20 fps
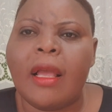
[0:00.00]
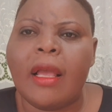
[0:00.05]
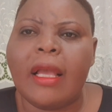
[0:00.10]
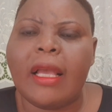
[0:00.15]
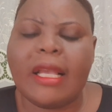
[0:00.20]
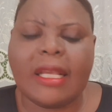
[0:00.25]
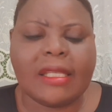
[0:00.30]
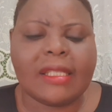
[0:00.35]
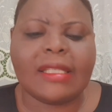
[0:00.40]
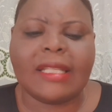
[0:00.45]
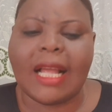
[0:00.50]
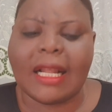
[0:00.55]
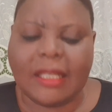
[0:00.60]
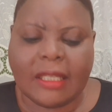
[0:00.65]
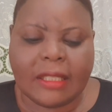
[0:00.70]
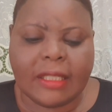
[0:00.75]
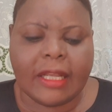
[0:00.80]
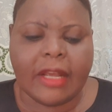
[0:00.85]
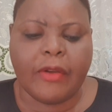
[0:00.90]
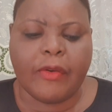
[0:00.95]
Is
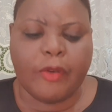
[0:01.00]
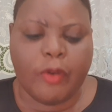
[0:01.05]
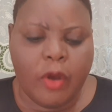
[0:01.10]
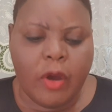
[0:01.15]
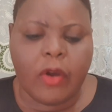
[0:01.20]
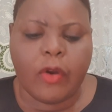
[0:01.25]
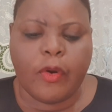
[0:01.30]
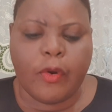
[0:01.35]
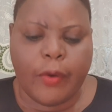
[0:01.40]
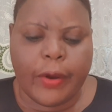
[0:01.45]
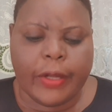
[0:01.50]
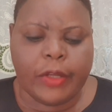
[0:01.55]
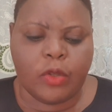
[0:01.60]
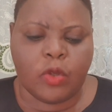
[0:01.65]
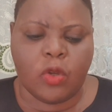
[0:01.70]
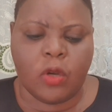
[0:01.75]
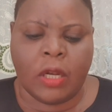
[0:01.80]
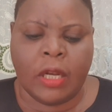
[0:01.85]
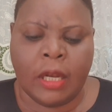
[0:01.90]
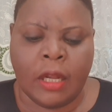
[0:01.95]
that the real
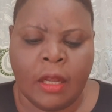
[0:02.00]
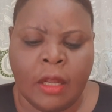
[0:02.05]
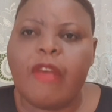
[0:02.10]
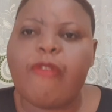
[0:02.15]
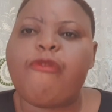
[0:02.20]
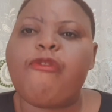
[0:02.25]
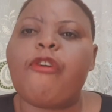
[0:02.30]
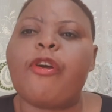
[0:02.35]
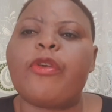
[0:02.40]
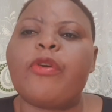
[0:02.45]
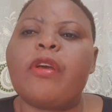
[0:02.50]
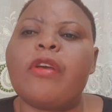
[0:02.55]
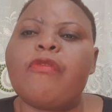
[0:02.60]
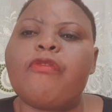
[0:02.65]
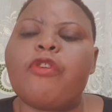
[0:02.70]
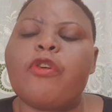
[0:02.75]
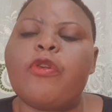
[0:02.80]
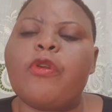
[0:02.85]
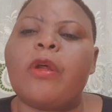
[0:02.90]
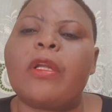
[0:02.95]
reason?
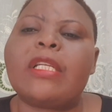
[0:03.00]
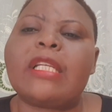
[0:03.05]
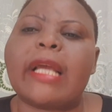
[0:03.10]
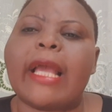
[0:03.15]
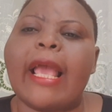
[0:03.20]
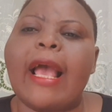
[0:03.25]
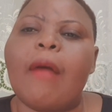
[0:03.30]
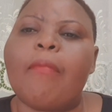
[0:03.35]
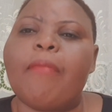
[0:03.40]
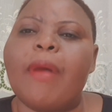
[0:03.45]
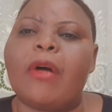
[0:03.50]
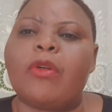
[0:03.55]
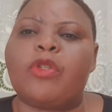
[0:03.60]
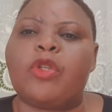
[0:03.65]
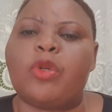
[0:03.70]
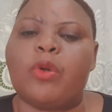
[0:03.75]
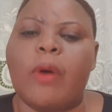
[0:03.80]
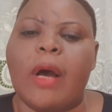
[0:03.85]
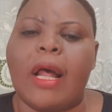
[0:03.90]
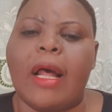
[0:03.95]
If you don't care
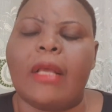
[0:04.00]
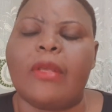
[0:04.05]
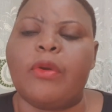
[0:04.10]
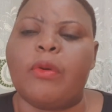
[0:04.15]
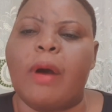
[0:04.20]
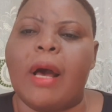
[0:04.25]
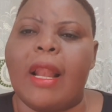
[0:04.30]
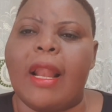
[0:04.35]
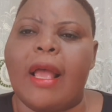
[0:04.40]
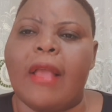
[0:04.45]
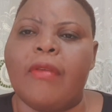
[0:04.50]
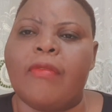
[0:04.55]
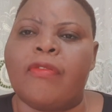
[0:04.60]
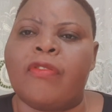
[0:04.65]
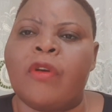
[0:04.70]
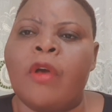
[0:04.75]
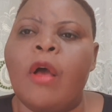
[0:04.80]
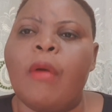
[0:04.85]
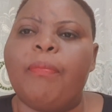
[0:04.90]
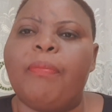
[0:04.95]
about your
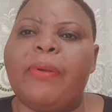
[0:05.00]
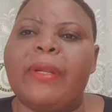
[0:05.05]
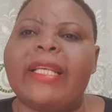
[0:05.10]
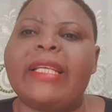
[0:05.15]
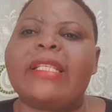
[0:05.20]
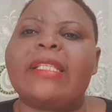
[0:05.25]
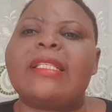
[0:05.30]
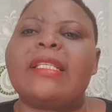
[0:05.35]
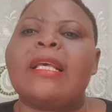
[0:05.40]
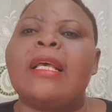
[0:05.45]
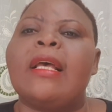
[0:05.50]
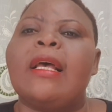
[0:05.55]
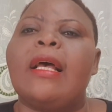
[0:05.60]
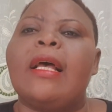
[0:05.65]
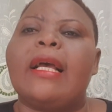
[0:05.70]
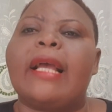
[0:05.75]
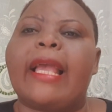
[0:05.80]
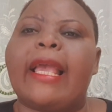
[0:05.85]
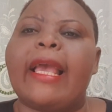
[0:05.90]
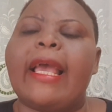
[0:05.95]
life, please
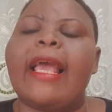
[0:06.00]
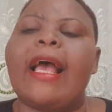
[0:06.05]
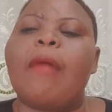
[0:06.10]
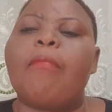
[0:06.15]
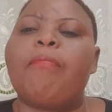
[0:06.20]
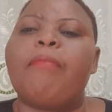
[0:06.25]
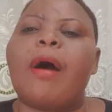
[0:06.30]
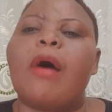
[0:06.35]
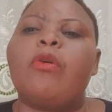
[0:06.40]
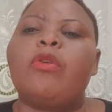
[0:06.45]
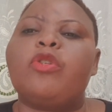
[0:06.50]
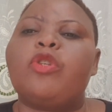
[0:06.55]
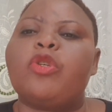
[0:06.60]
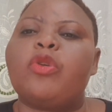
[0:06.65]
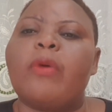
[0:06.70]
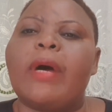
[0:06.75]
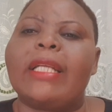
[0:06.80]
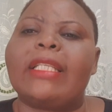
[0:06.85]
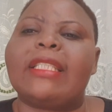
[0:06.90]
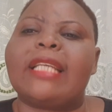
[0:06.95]
care about
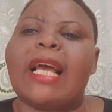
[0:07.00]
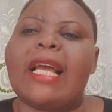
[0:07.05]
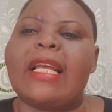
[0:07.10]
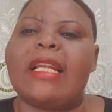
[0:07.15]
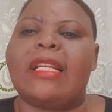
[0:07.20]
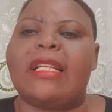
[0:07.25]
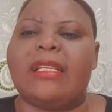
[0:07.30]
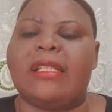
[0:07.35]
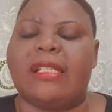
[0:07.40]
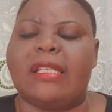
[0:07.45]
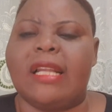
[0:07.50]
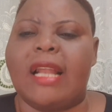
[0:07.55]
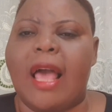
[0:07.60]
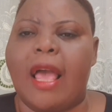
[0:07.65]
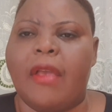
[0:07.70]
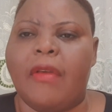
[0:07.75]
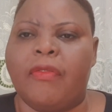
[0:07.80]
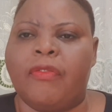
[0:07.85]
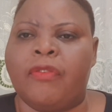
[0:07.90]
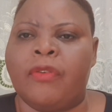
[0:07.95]
your child's
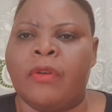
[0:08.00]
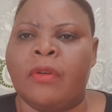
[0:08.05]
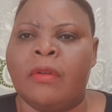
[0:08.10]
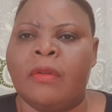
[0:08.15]
life.